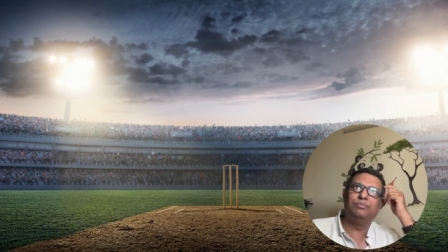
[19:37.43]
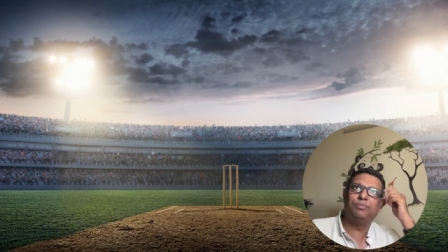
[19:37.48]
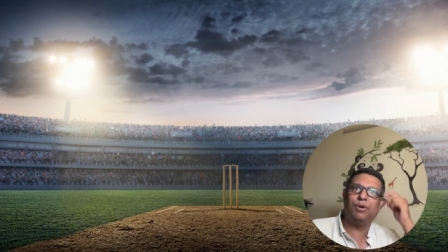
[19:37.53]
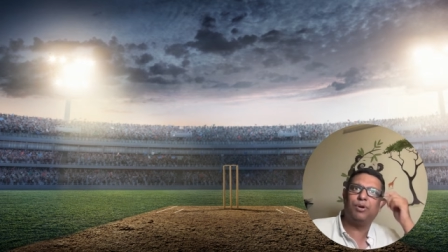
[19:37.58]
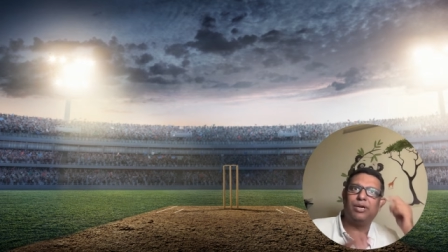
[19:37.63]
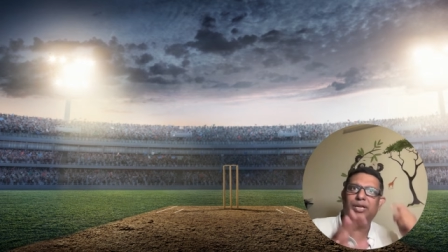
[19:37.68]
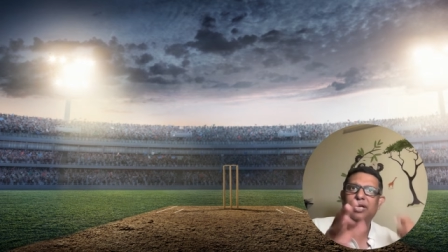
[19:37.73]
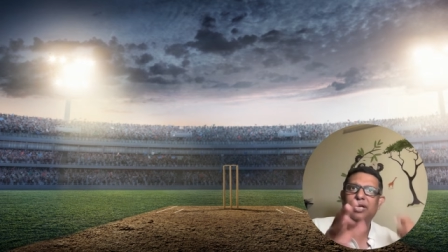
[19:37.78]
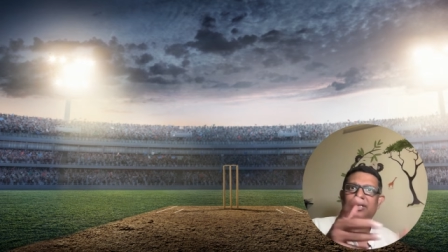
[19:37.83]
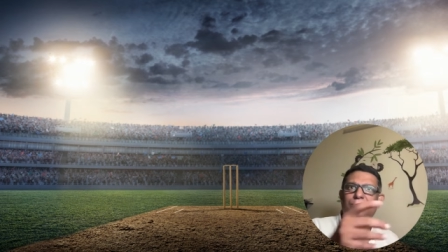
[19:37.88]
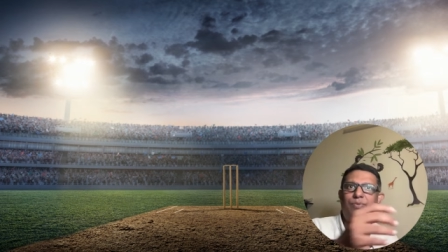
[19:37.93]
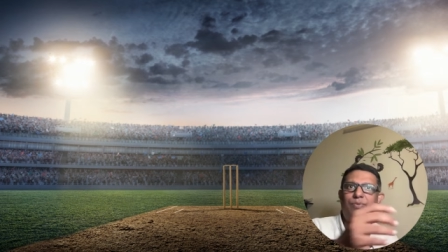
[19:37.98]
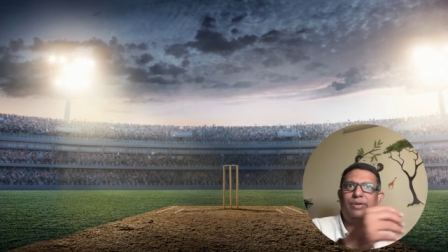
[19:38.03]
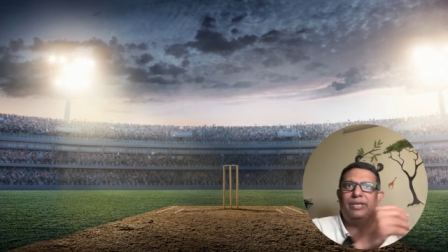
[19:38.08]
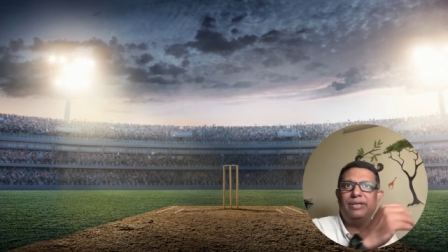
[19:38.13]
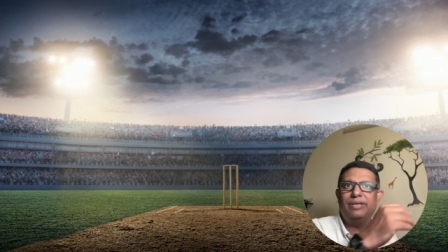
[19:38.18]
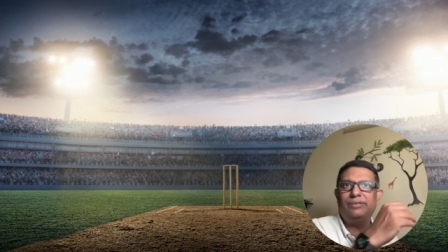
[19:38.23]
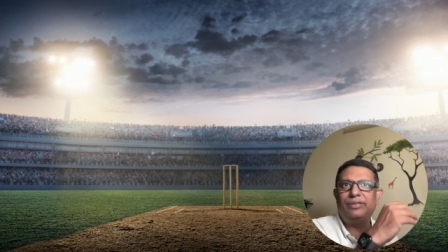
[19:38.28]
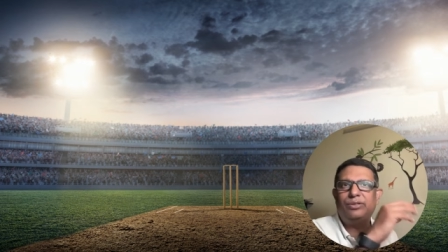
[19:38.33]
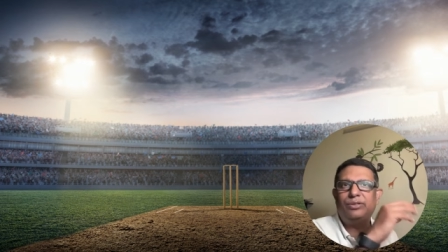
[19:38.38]
podcast
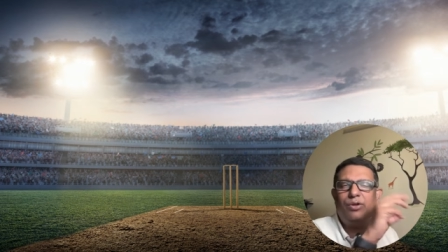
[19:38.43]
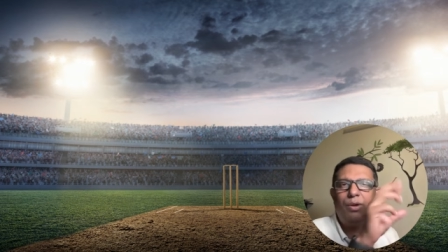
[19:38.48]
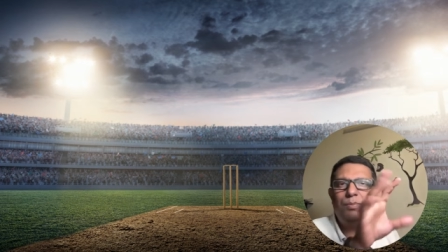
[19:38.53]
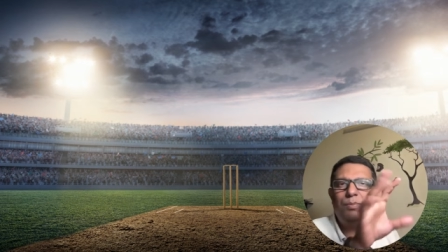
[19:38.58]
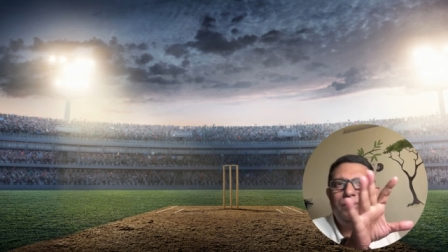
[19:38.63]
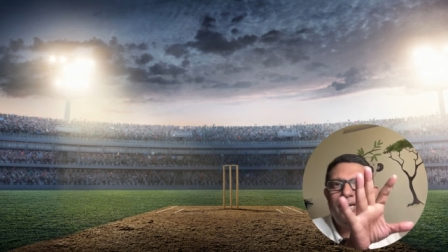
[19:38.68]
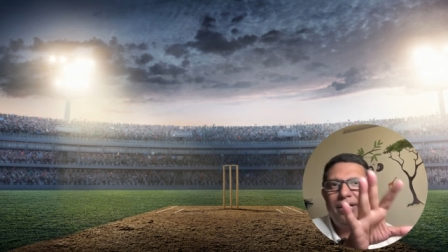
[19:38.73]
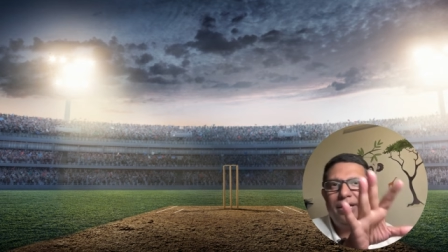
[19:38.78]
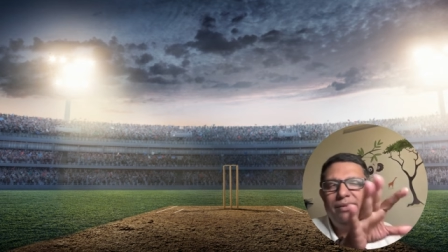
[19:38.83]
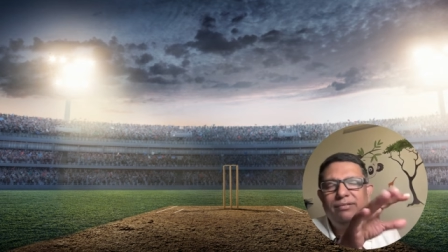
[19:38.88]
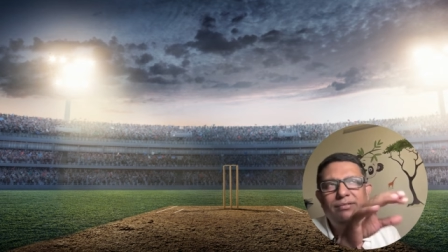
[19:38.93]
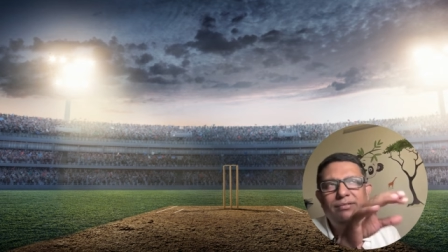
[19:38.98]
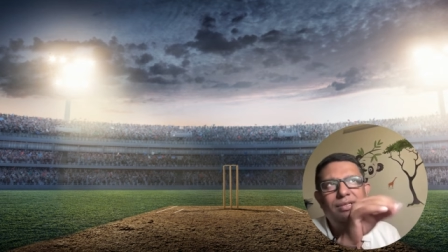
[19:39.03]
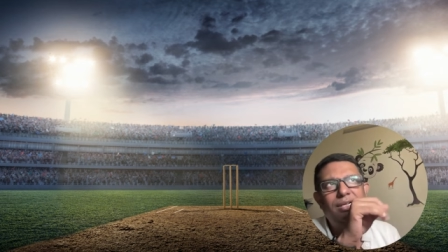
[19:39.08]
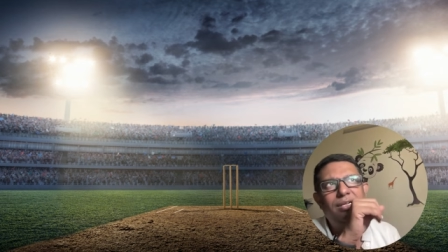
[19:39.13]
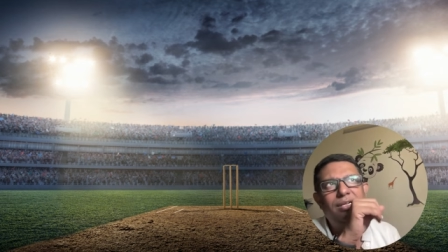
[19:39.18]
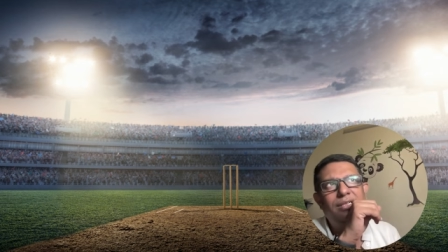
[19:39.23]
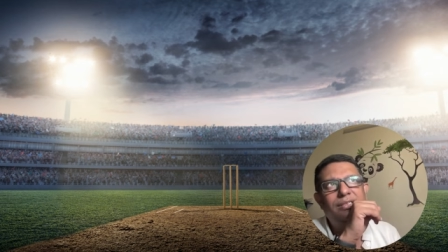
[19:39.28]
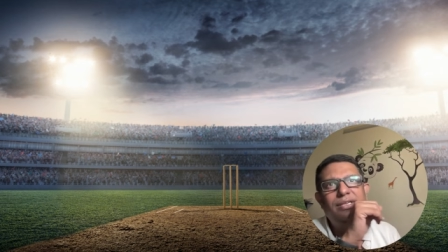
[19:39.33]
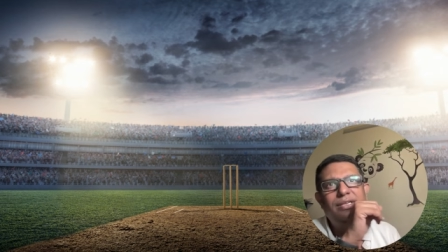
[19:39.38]
one day, the top ten
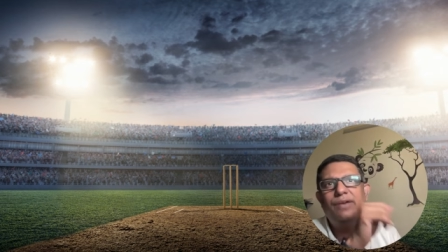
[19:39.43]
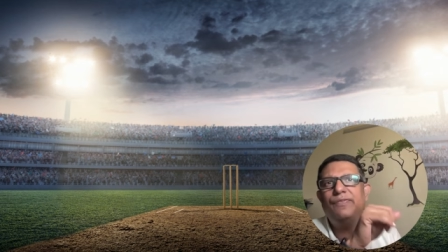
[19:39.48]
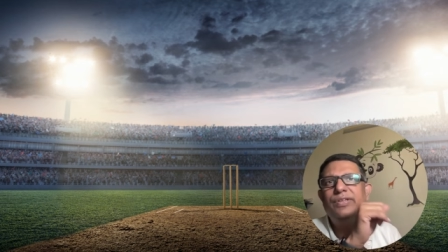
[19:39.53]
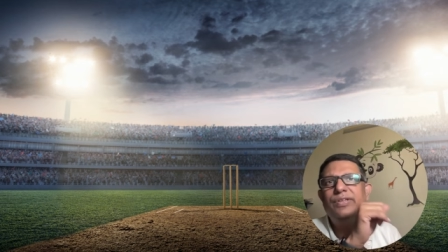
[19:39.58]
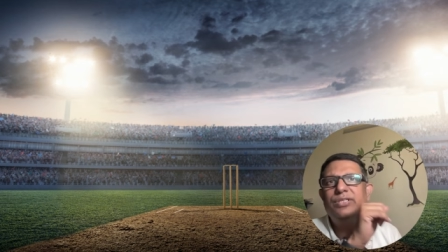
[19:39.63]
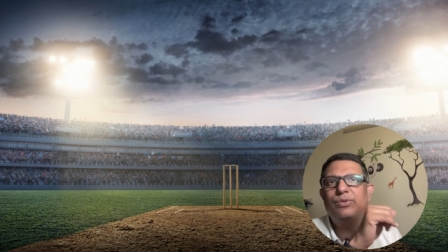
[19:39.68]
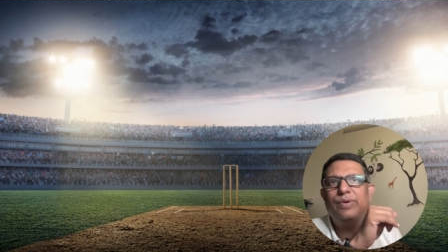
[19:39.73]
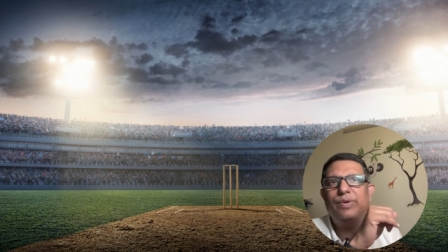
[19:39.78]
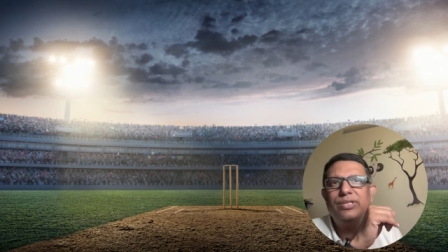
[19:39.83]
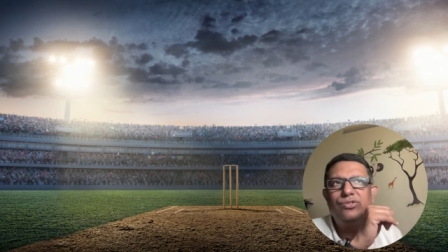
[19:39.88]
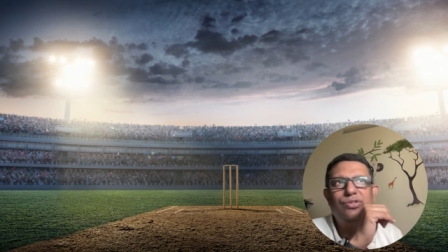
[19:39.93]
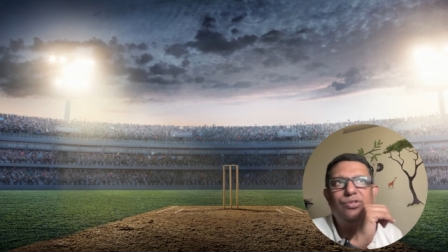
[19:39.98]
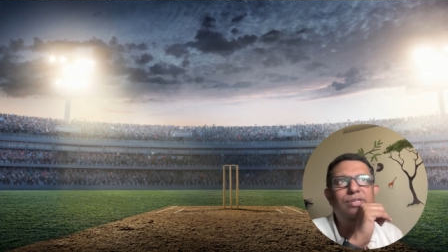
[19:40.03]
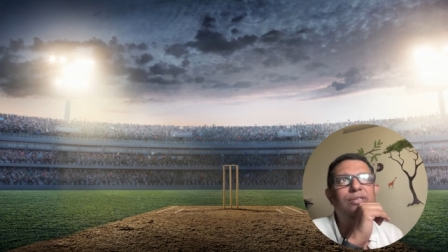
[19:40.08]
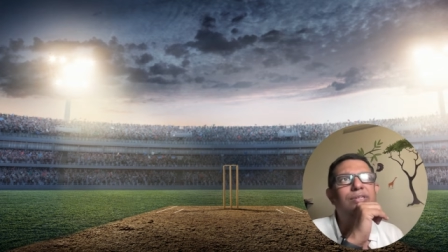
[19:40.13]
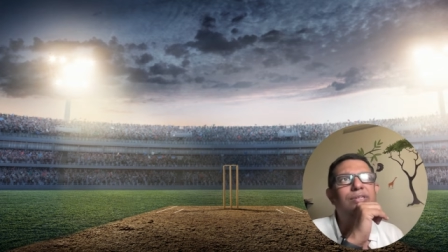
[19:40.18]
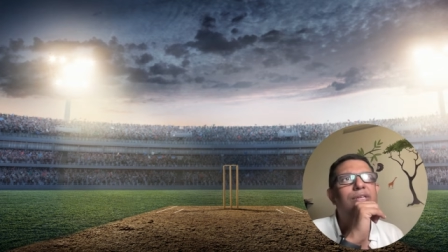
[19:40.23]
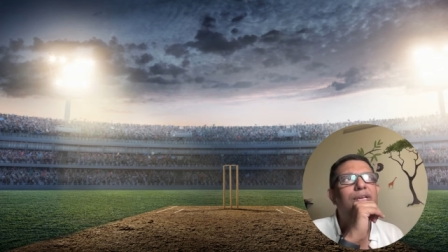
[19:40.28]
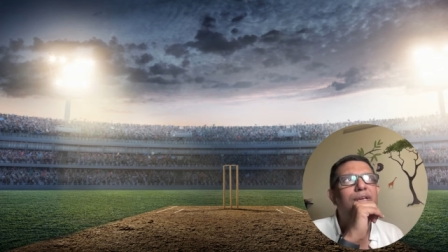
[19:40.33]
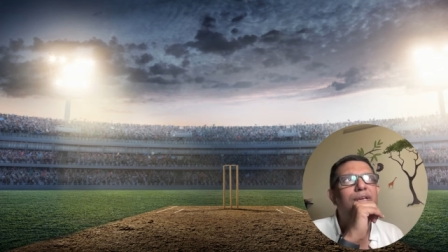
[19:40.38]
toughest
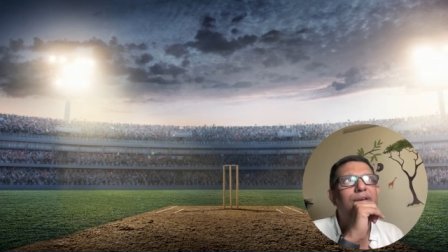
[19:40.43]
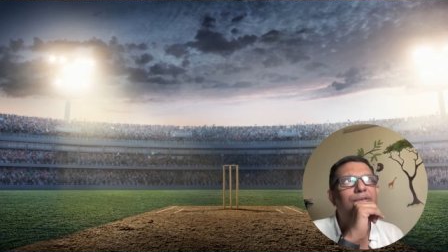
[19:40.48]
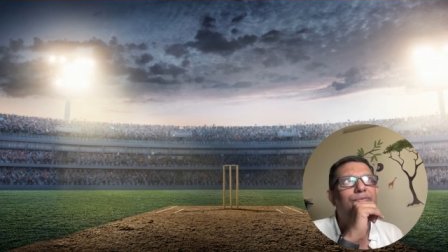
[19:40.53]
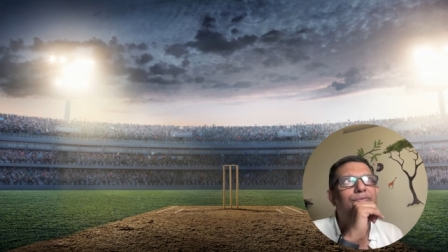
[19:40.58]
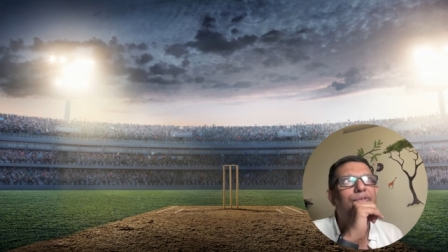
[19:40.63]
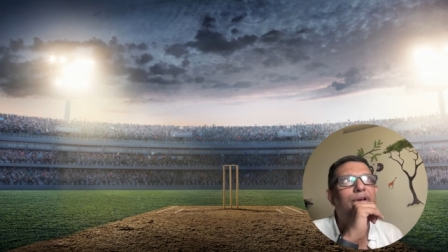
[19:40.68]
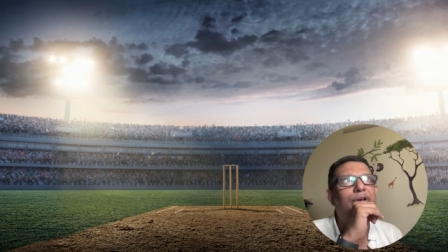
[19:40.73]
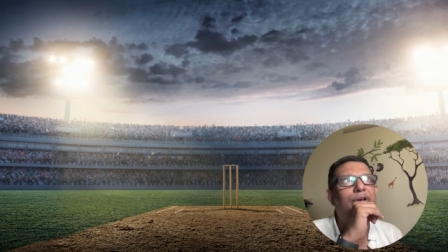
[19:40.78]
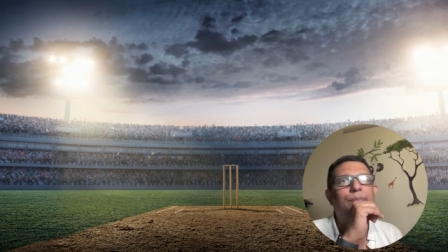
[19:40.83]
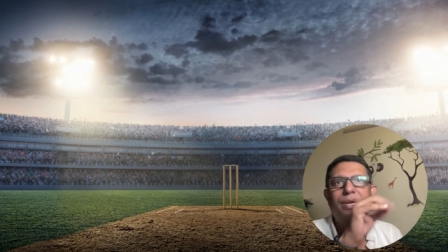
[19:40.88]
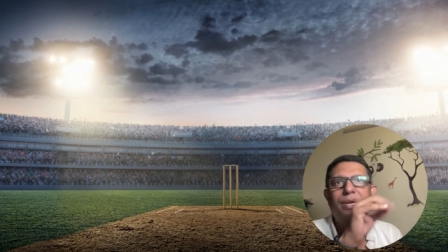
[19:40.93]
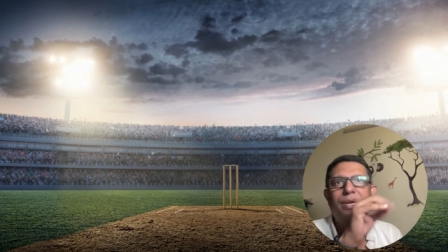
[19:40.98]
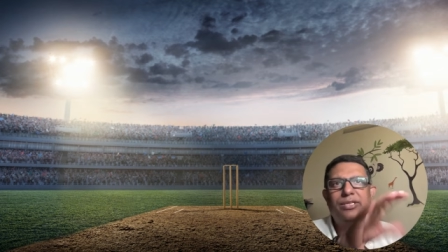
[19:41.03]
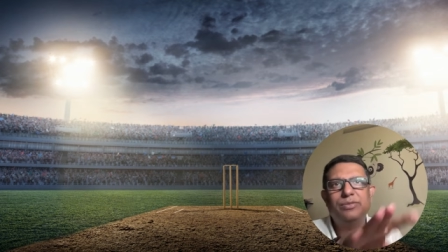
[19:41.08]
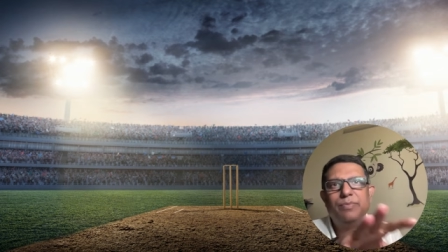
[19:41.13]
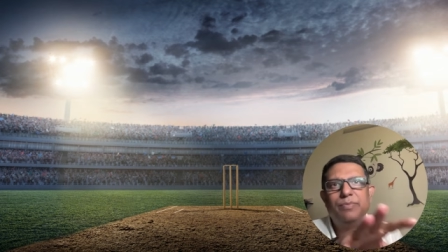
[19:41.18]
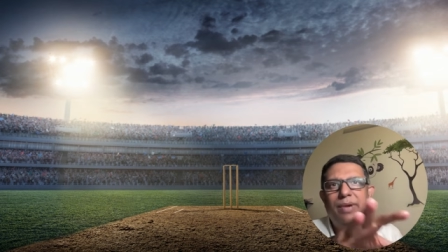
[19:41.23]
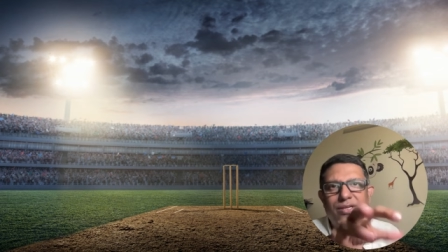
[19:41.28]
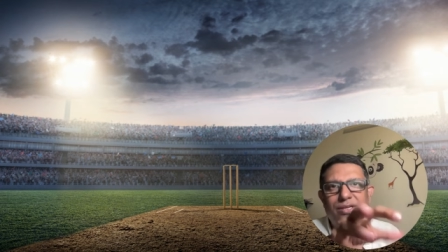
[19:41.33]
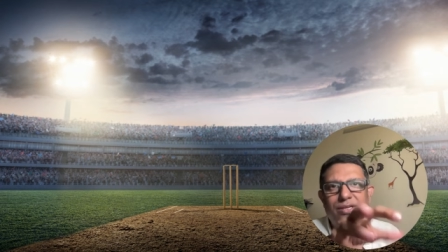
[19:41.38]
question for a
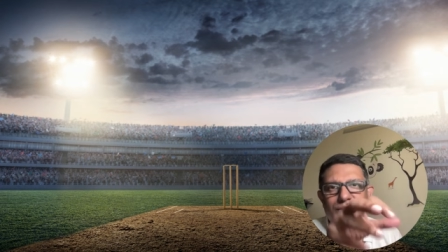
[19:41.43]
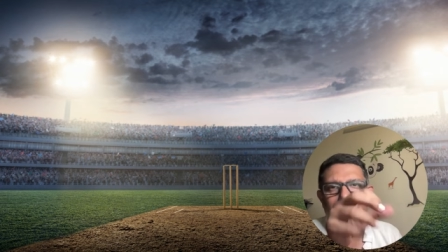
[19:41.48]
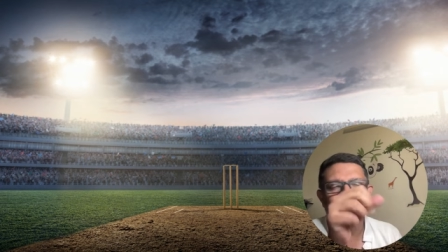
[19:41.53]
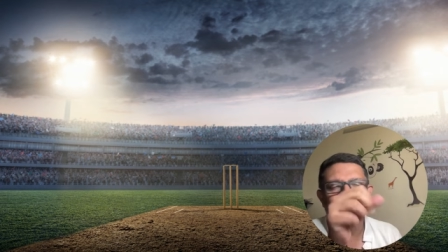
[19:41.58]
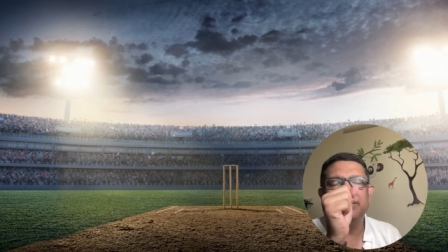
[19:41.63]
press match,